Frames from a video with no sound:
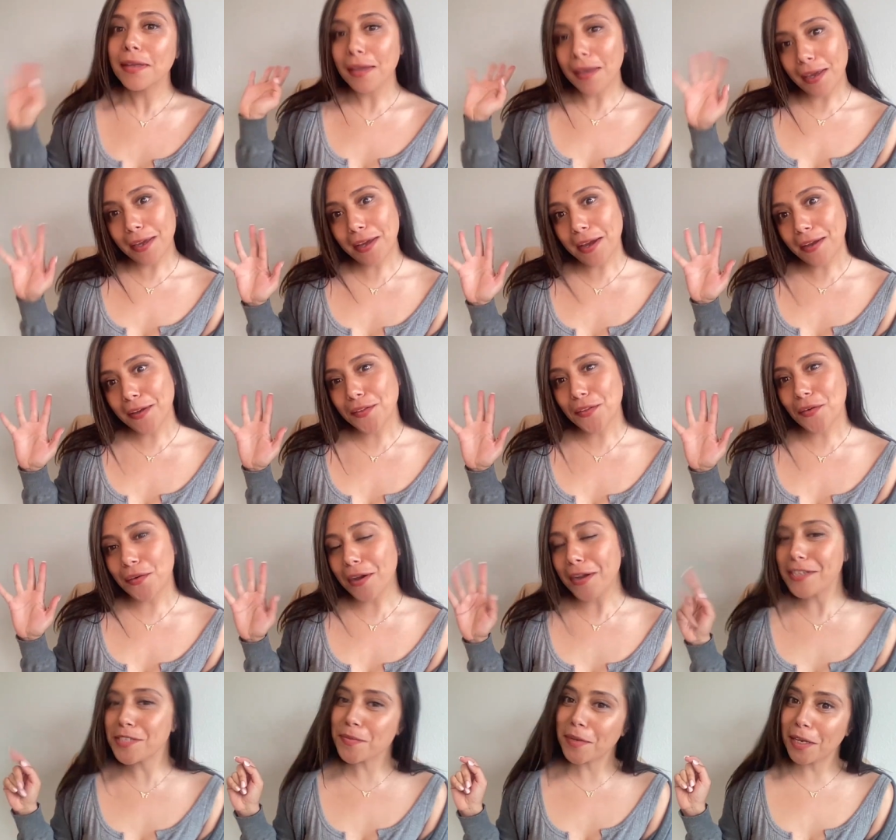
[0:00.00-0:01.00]
Hey, hi, hello
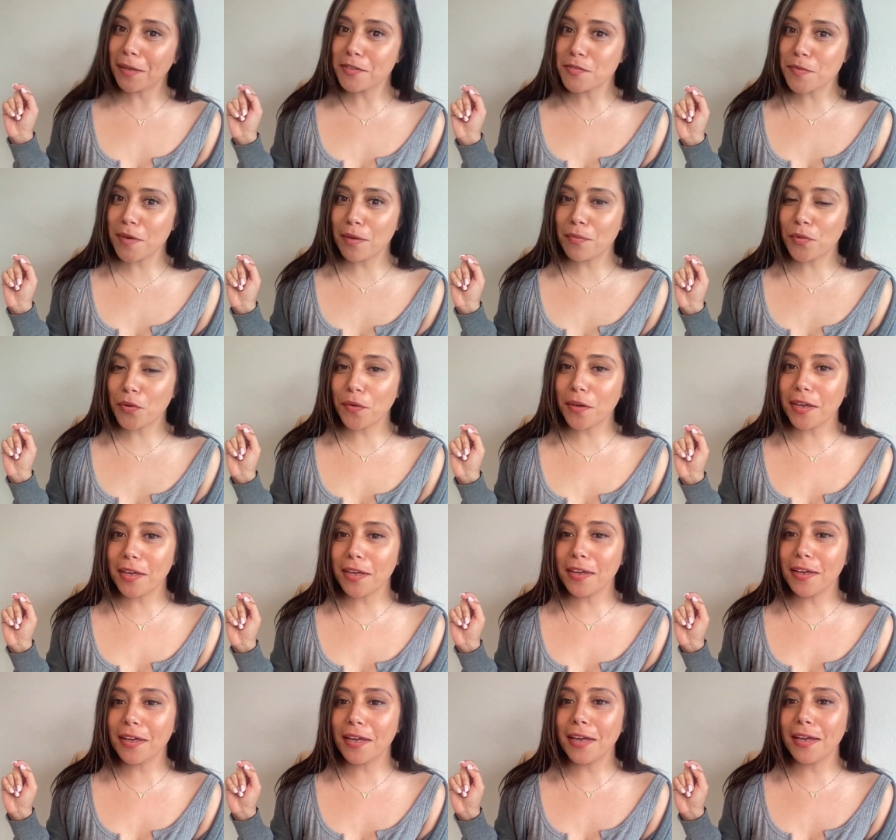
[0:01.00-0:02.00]
guys, my name is Mia
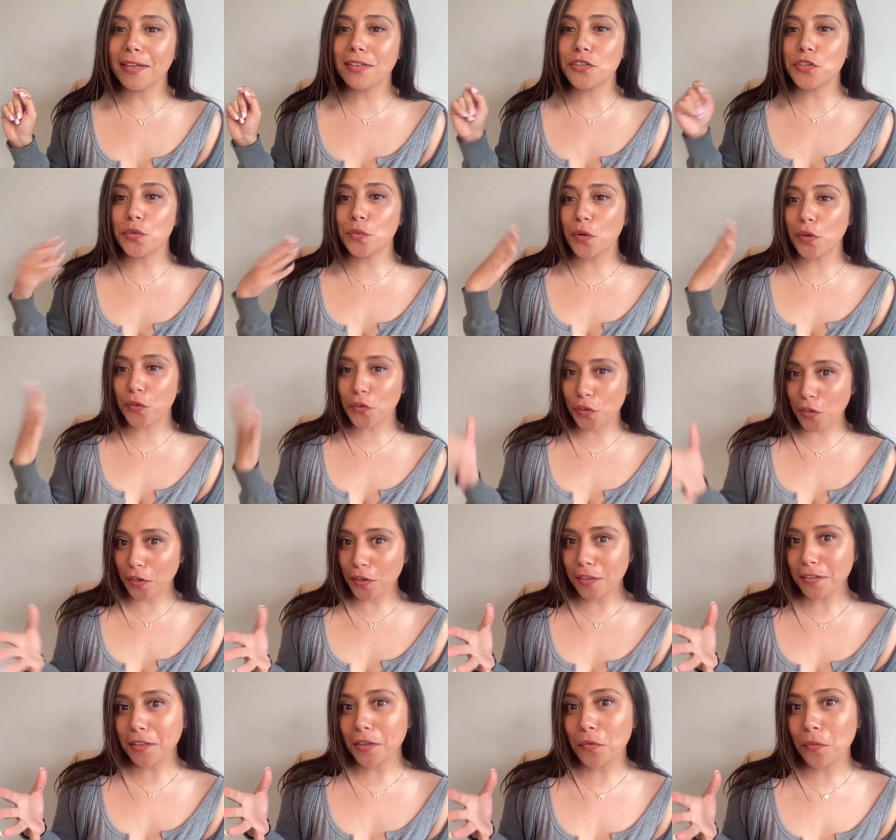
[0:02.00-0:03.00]
Marie, and you are
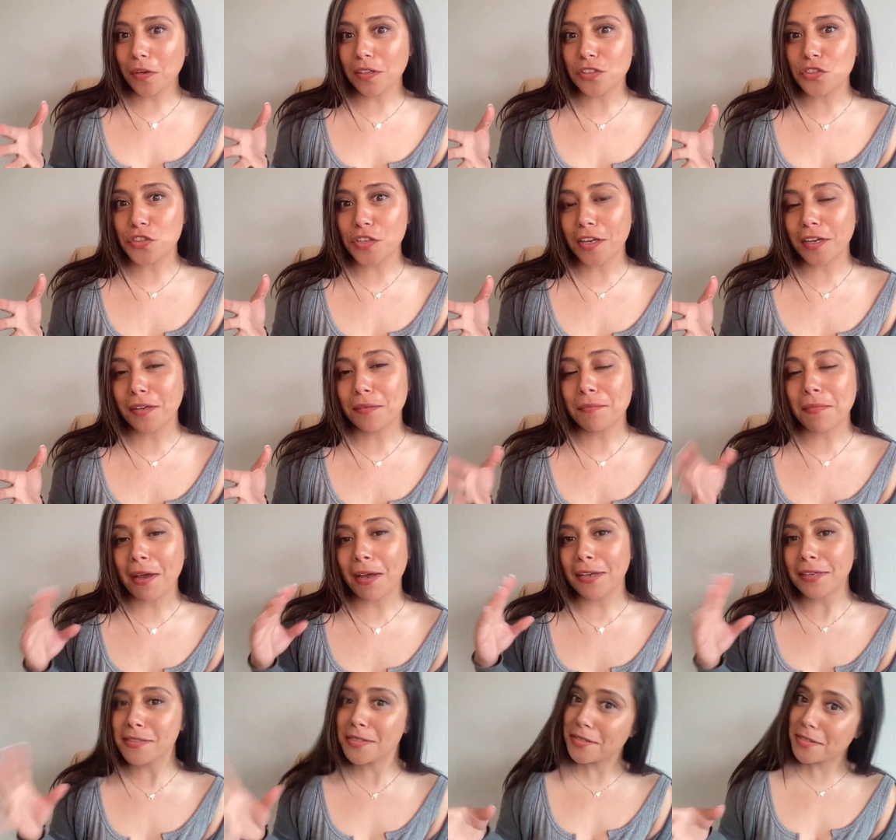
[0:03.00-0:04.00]
currently watching
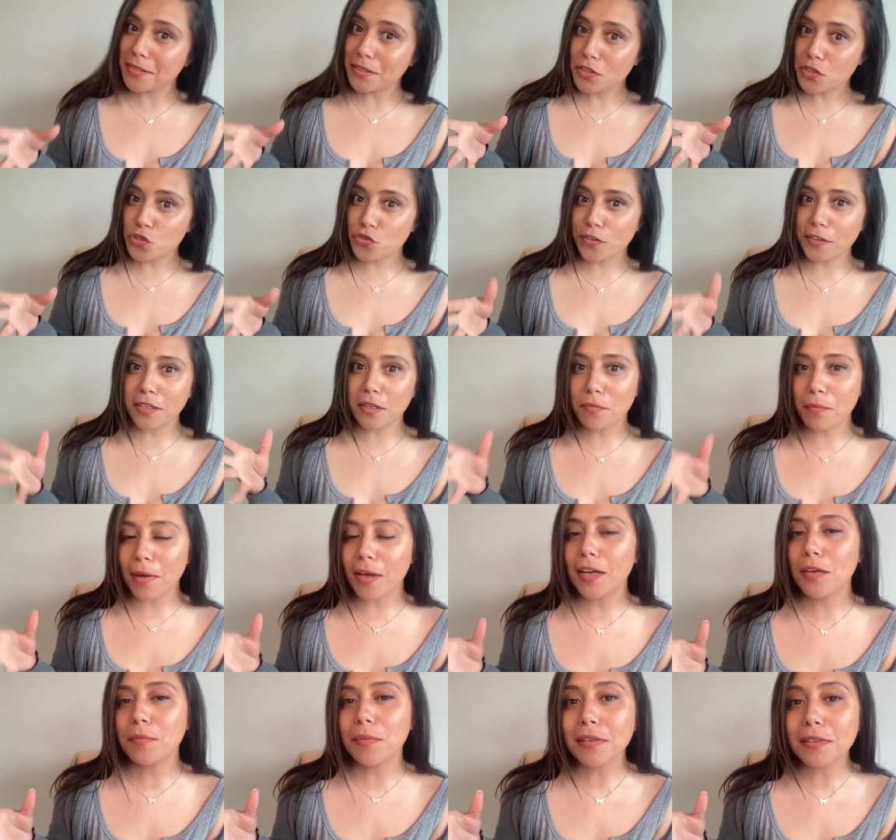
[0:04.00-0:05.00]
my Synastry
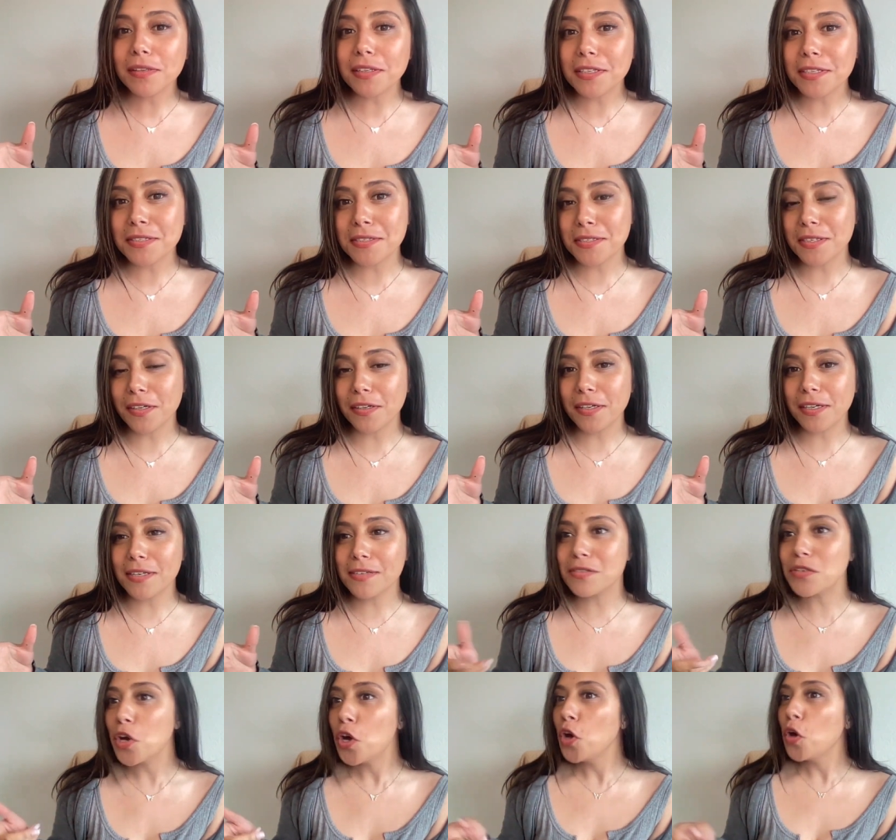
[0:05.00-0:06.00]
Compatibility
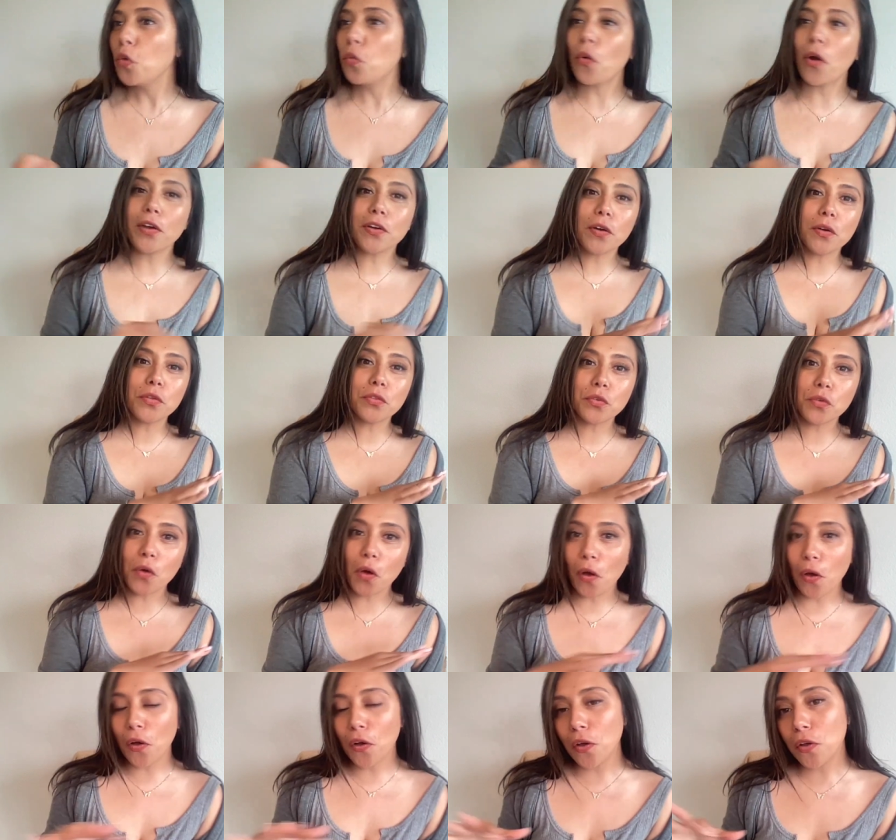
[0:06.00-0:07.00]
series where I go through
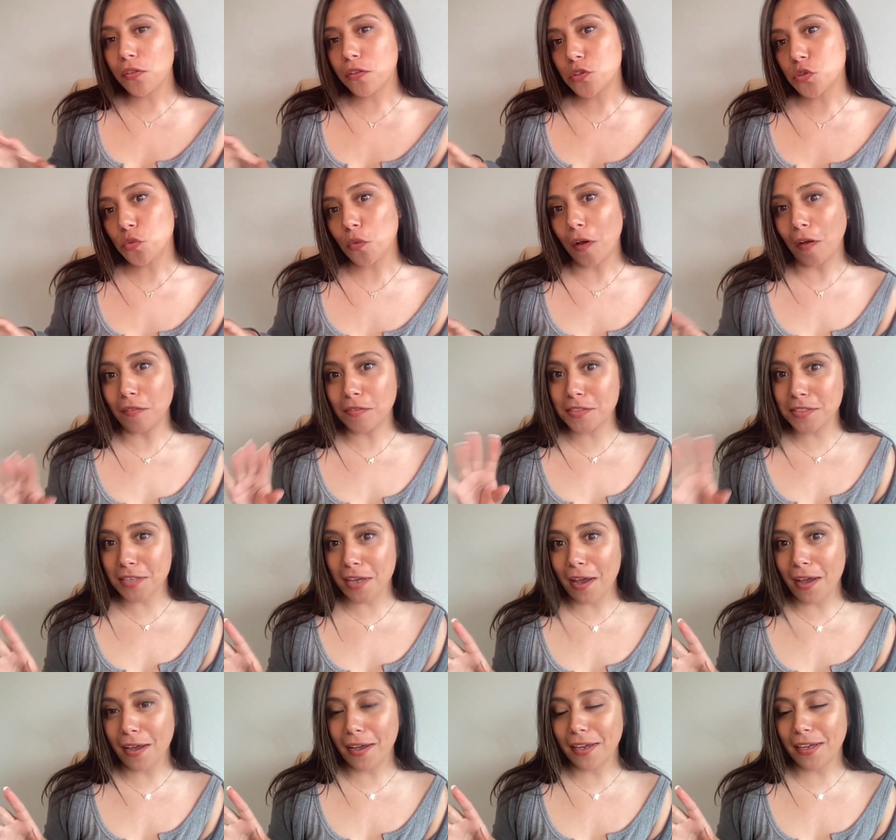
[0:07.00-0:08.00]
all the 12
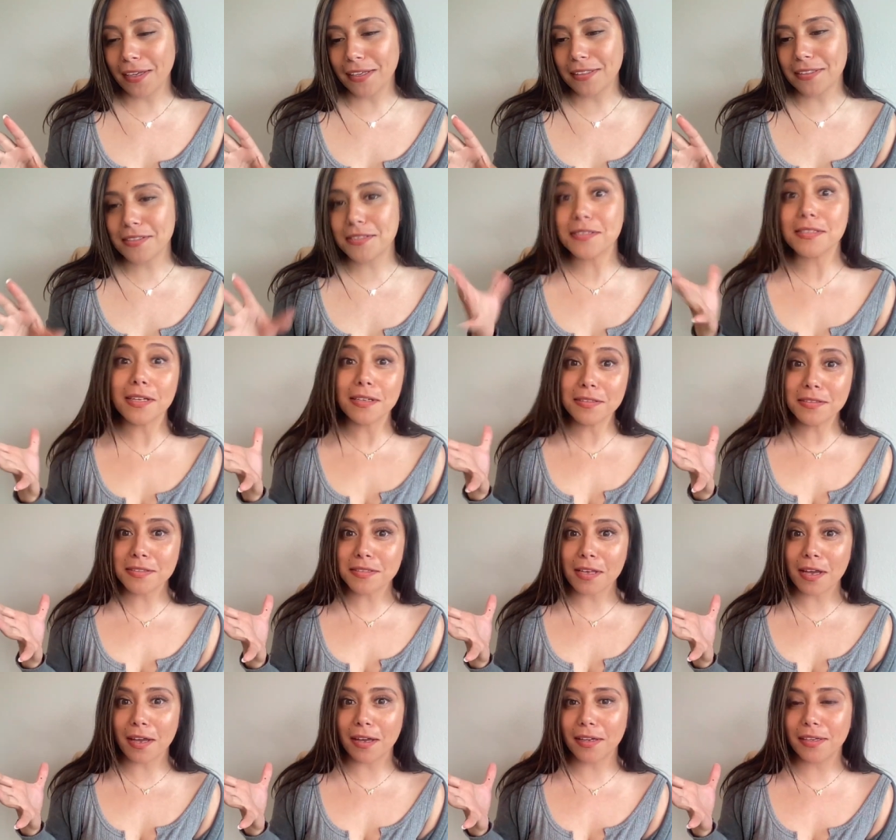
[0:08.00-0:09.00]
signs, sun
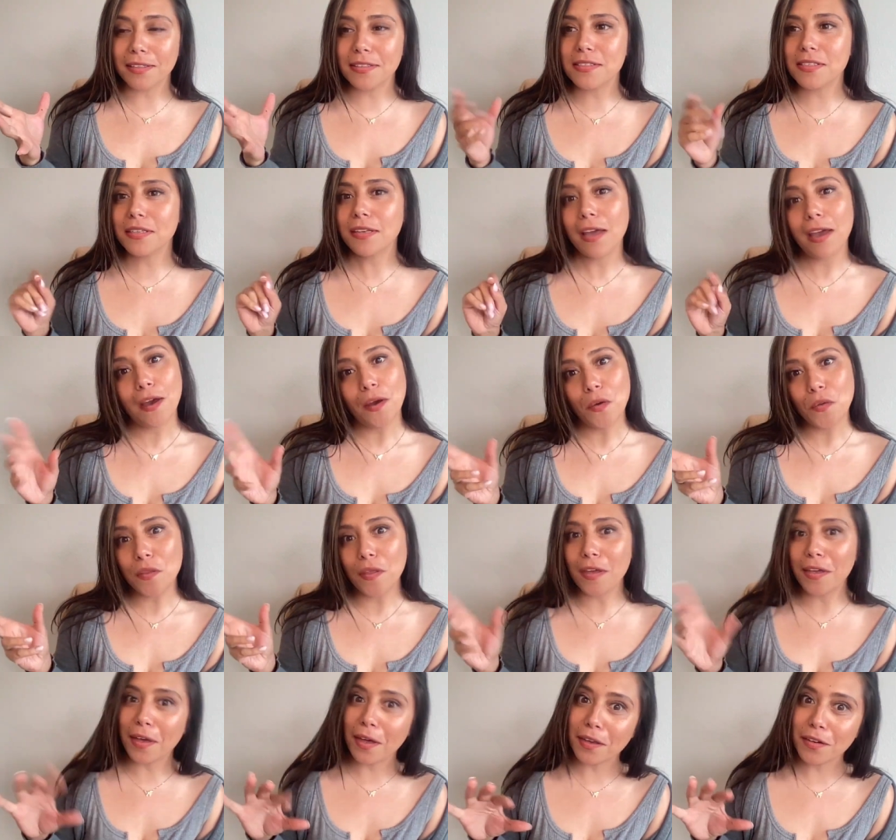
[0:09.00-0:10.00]
signs, and how
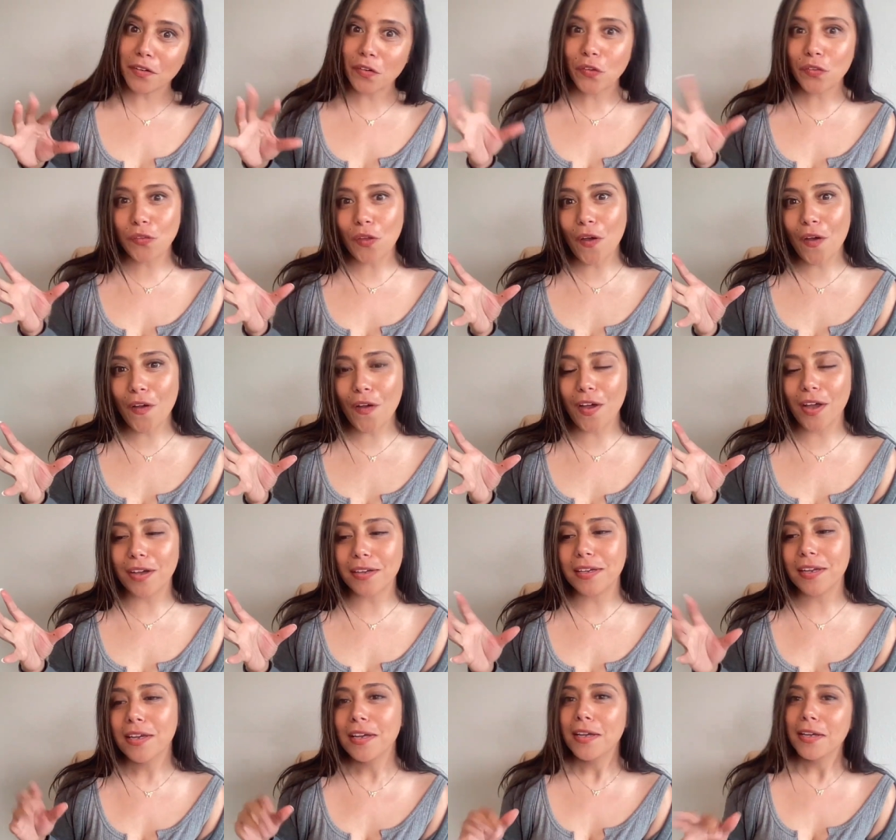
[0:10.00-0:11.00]
they get
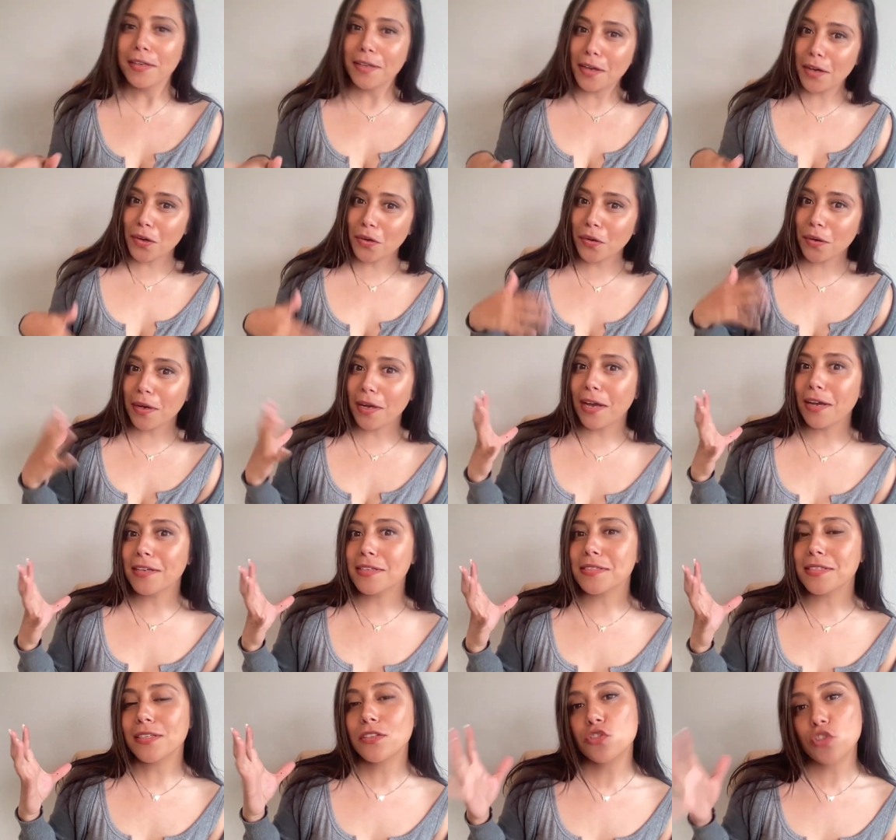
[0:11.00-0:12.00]
along. Now,
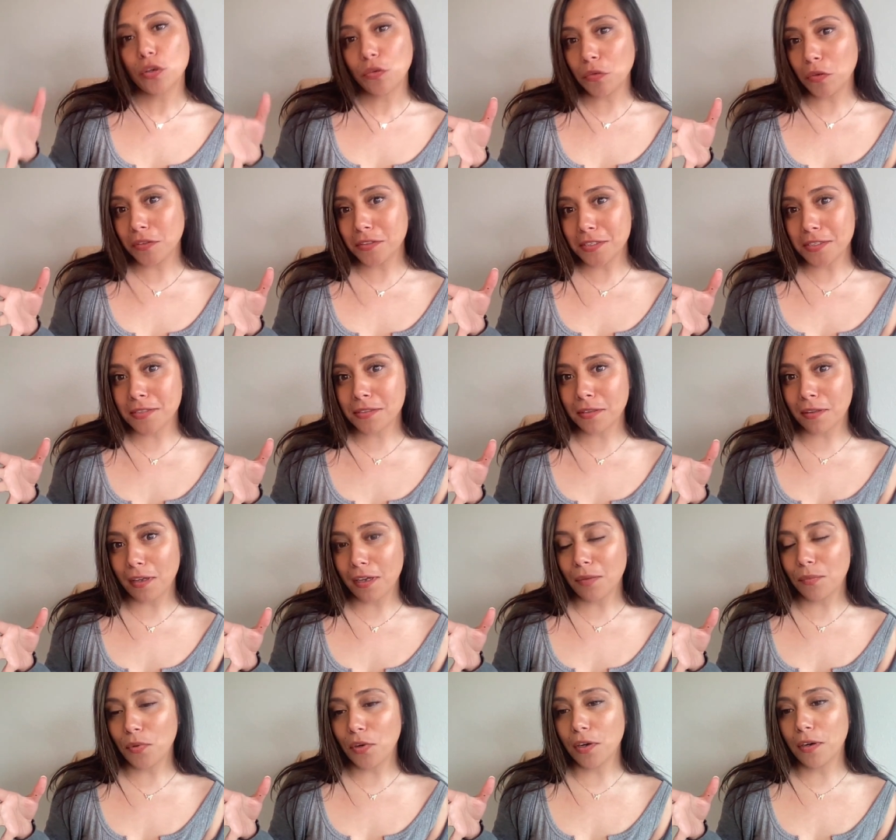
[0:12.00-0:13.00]
as a general
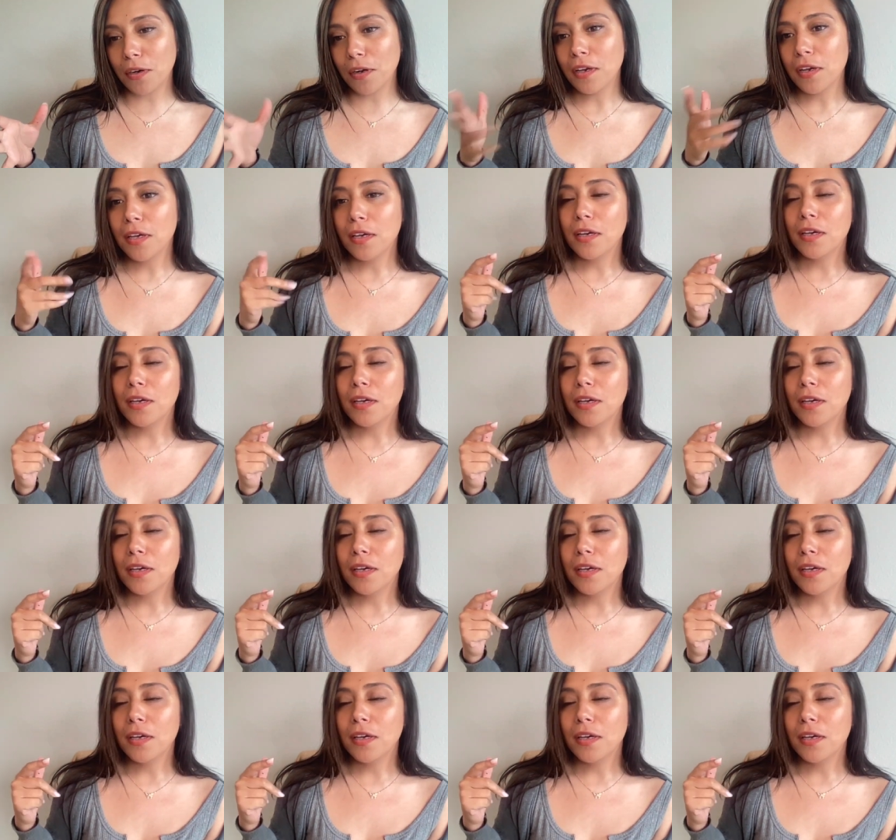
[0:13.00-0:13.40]
disclaimer,